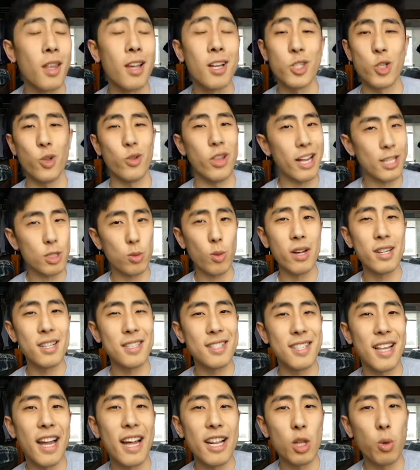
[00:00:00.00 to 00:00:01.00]
So that's why I
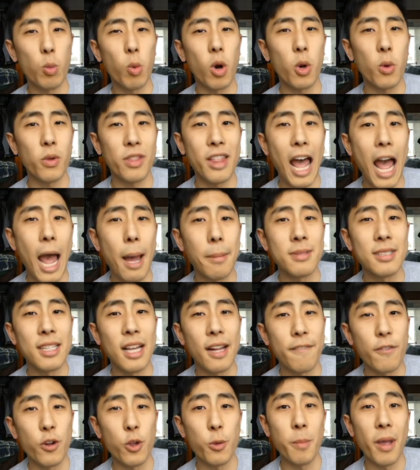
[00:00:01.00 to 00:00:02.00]
decided to work with
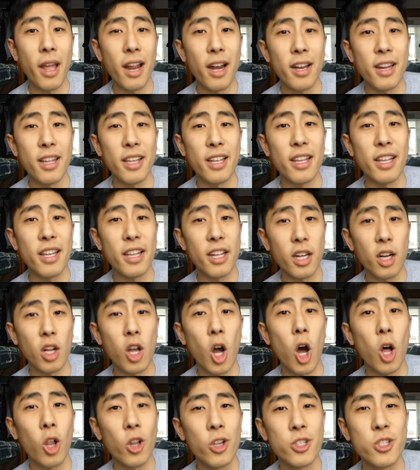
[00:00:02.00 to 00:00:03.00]
Habitat for Humanity in
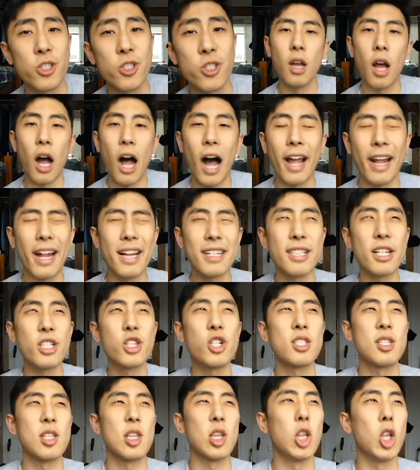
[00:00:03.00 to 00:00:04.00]
college. I guess I
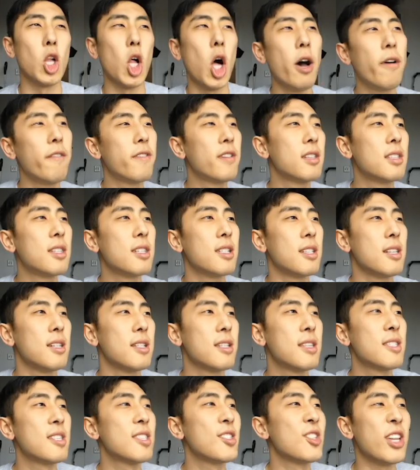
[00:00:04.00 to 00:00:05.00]
just loved to
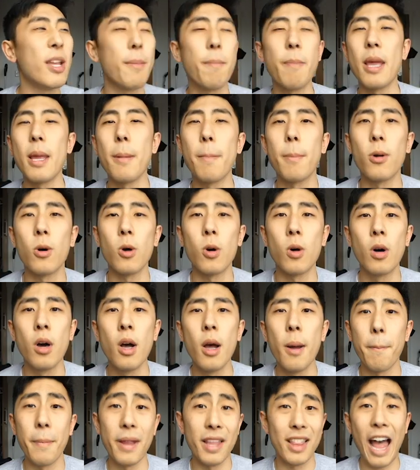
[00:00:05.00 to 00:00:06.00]
see people
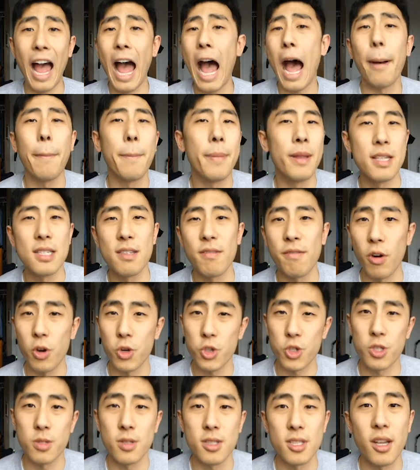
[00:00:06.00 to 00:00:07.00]
be the happiest
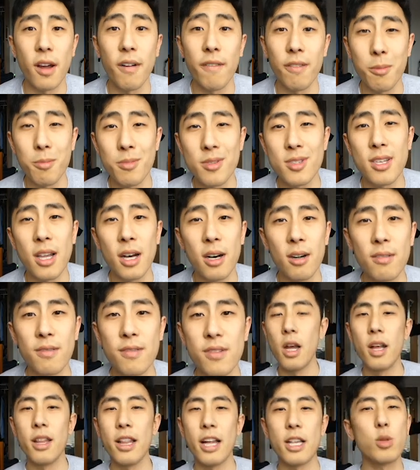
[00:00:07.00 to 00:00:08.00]
versions of
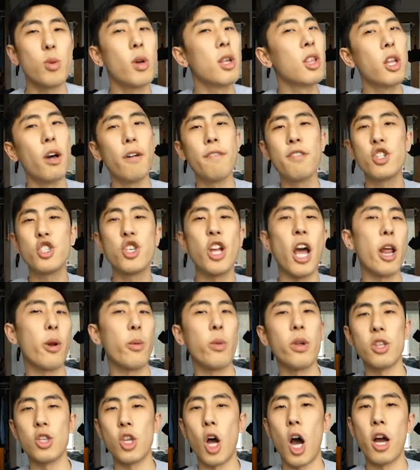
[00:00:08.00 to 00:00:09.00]
themselves. That's why I loved
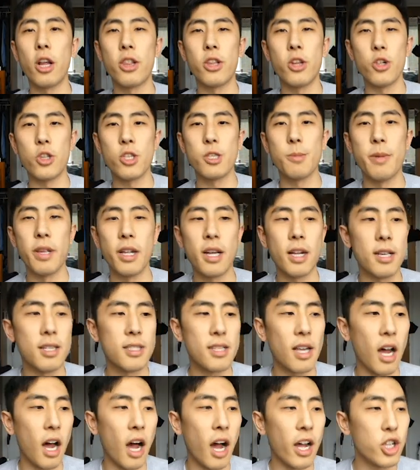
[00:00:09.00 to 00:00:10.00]
shadowing doctors,
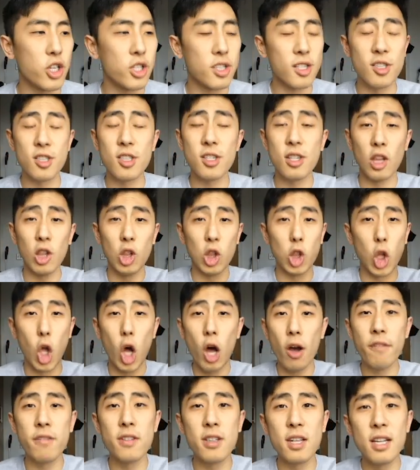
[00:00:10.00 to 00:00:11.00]
because I just
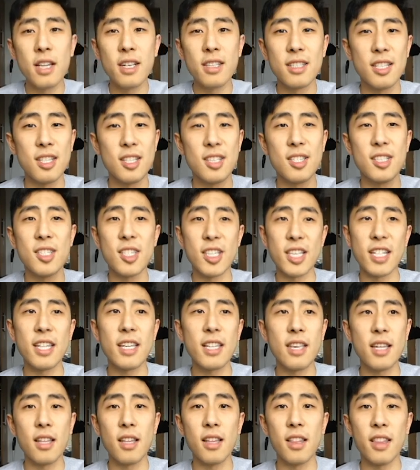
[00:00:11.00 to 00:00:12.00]
loved to
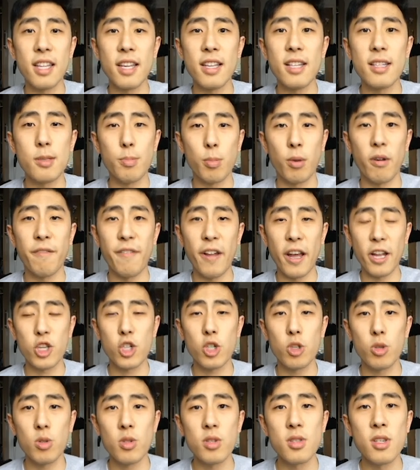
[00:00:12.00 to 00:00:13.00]
see these
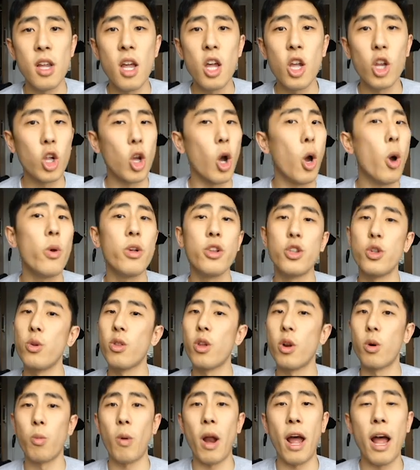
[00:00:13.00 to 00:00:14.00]
professionals go and do
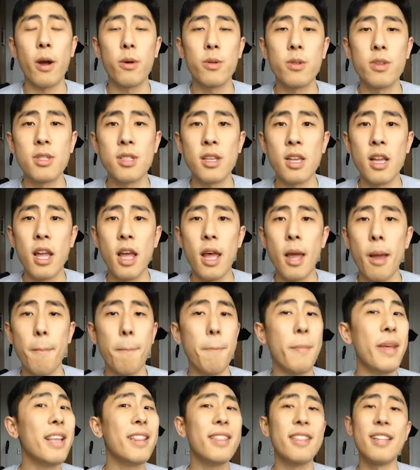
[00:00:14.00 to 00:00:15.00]
their rounds,
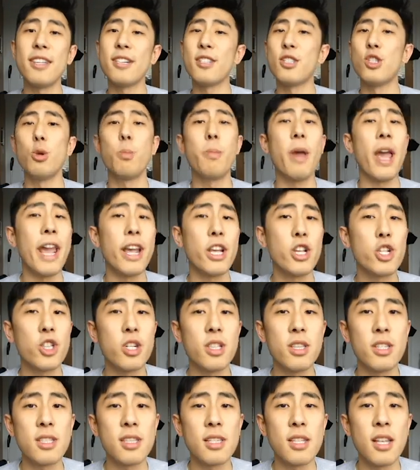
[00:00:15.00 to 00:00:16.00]
meet these new
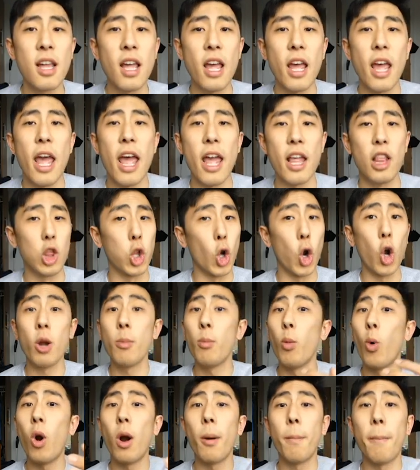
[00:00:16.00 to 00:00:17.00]
patients, learn
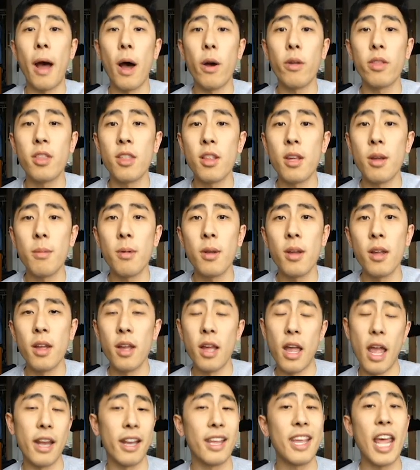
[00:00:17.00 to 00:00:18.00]
more about them,
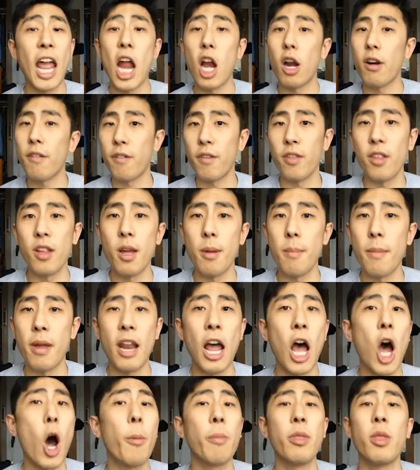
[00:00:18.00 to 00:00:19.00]
and care for them and
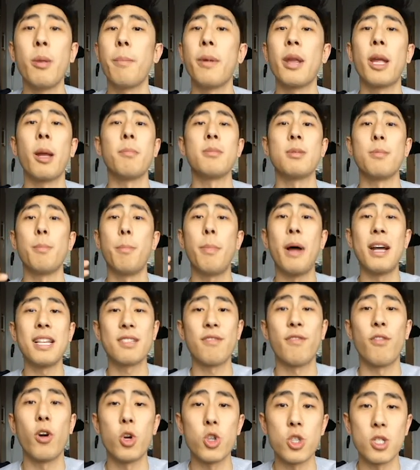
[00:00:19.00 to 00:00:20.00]
help them become the
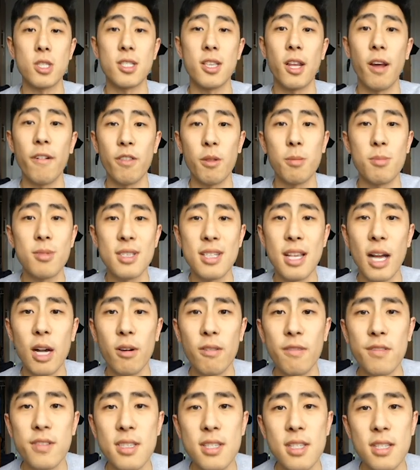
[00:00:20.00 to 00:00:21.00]
best versions of
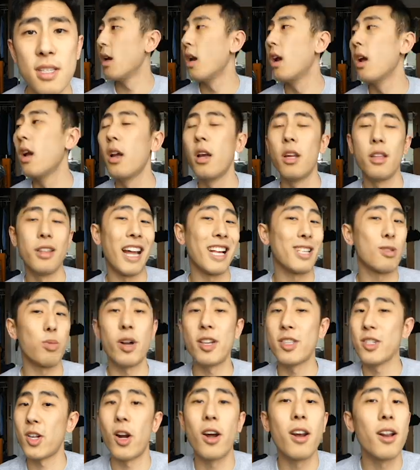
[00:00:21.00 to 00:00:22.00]
themselves. That's why I
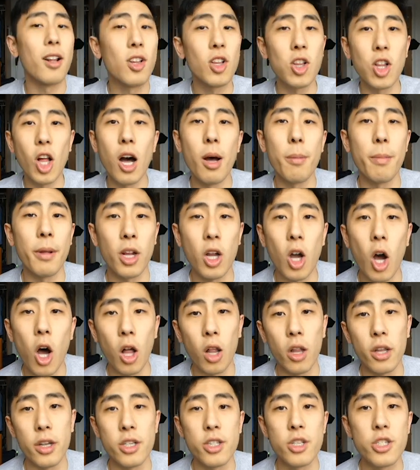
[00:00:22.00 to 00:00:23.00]
started a club in
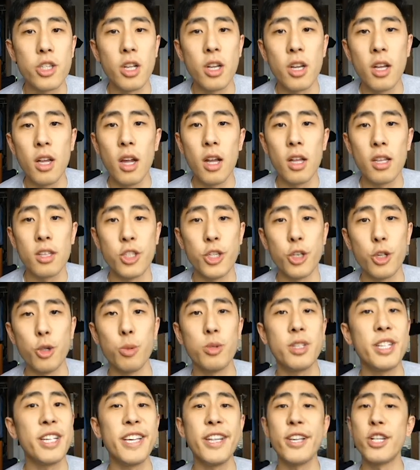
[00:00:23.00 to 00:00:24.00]
college to
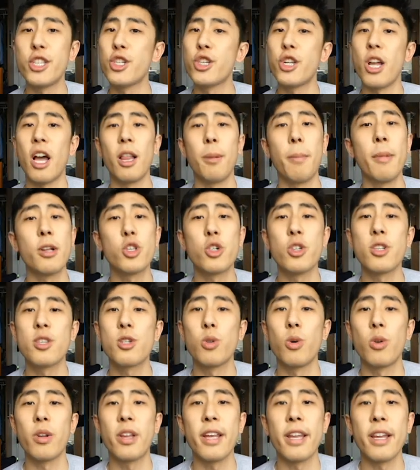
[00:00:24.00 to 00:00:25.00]
teach elementary
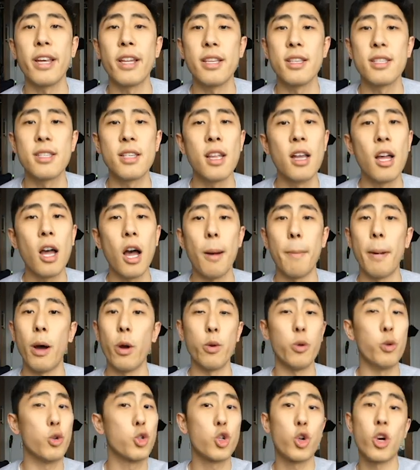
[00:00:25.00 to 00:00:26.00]
school kids
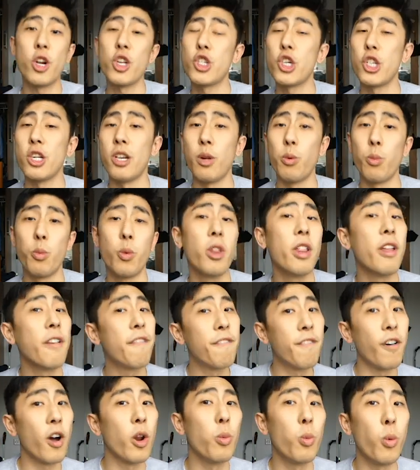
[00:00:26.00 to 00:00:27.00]
about nutrition in really
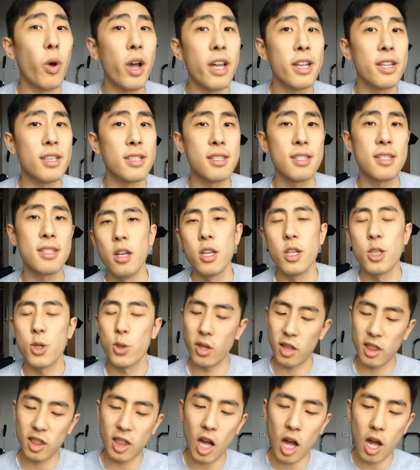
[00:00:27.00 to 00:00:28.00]
fun ways. So
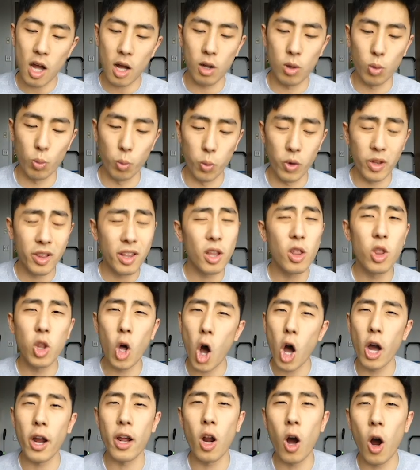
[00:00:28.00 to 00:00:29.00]
I thought really
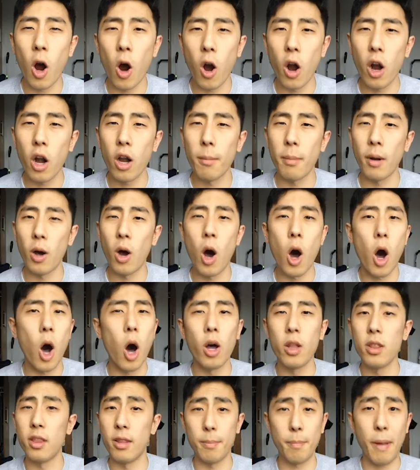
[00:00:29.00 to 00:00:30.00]
long and hard about
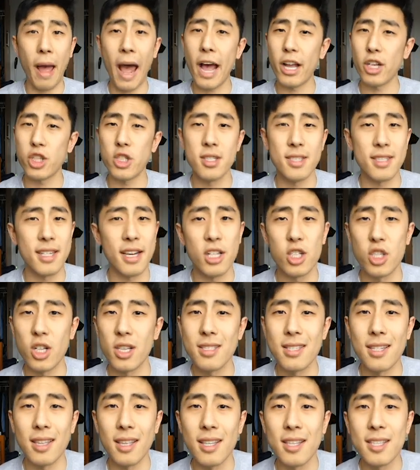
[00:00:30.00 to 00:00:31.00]
the passions I
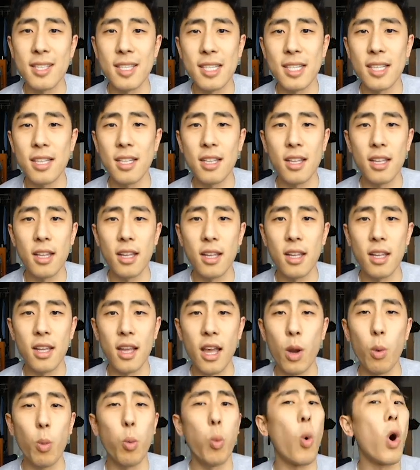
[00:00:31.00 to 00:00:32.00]
just listed
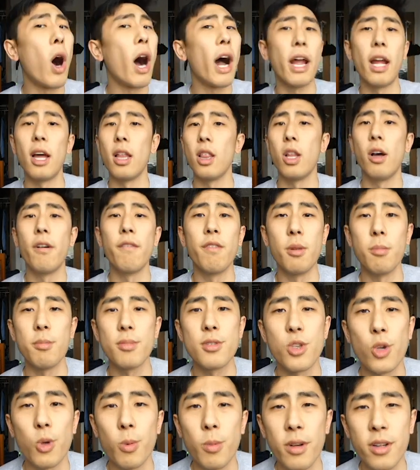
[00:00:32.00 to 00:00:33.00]
and why I love them
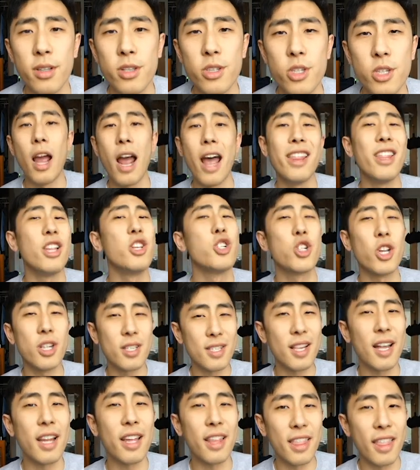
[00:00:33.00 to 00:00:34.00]
so much. And then
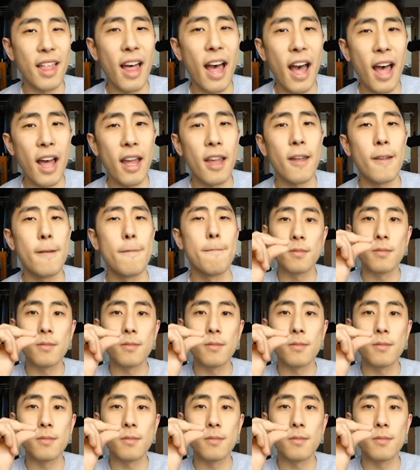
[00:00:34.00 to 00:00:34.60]
just like that,